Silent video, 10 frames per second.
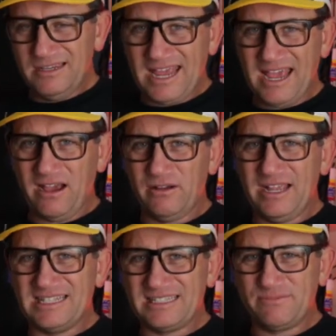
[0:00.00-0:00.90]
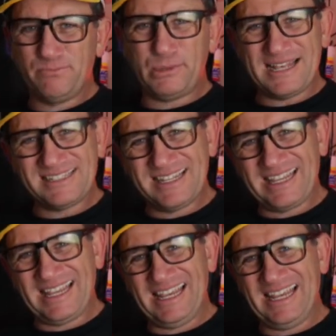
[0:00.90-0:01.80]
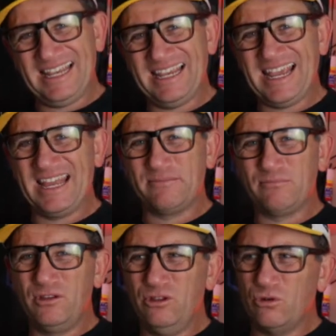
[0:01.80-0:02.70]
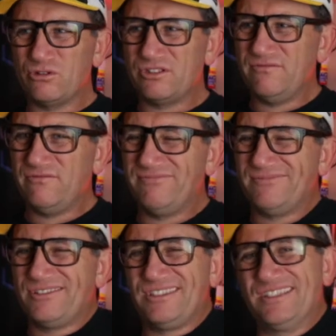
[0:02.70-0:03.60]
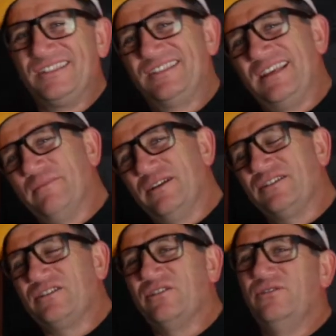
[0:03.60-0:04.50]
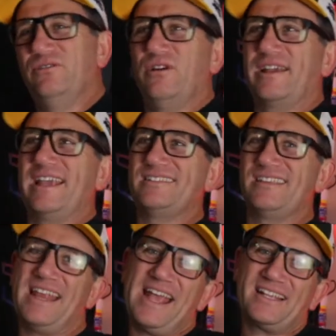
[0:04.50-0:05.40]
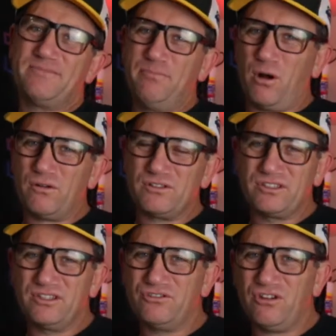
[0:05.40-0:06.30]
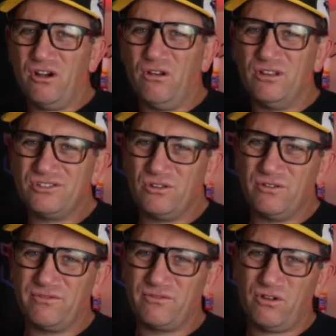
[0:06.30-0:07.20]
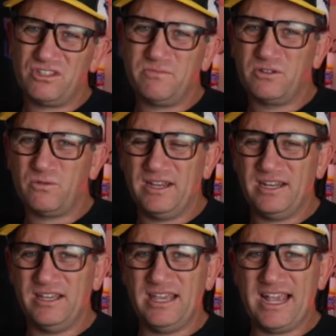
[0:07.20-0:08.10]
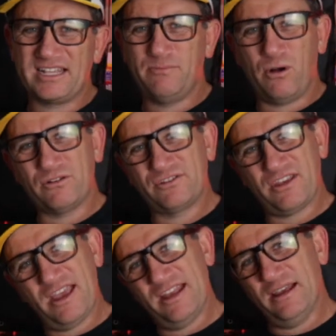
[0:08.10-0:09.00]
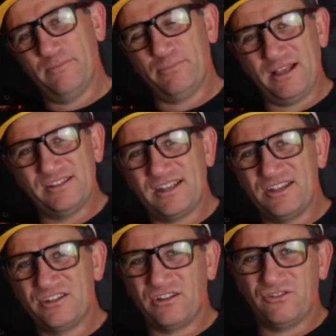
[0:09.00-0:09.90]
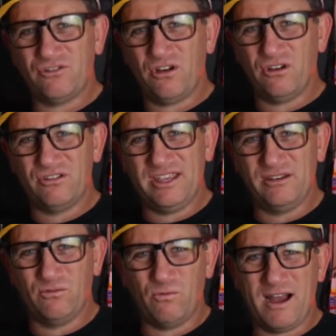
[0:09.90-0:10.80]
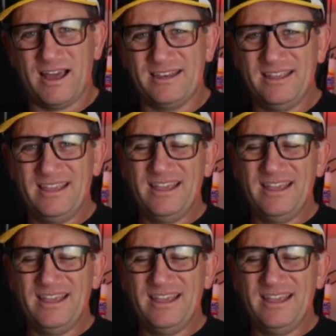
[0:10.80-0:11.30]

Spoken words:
Now, it's plasticky, it looks similar to, I guess, an Xbox controller, sort of cross between an Xbox and a PlayStation controller into one.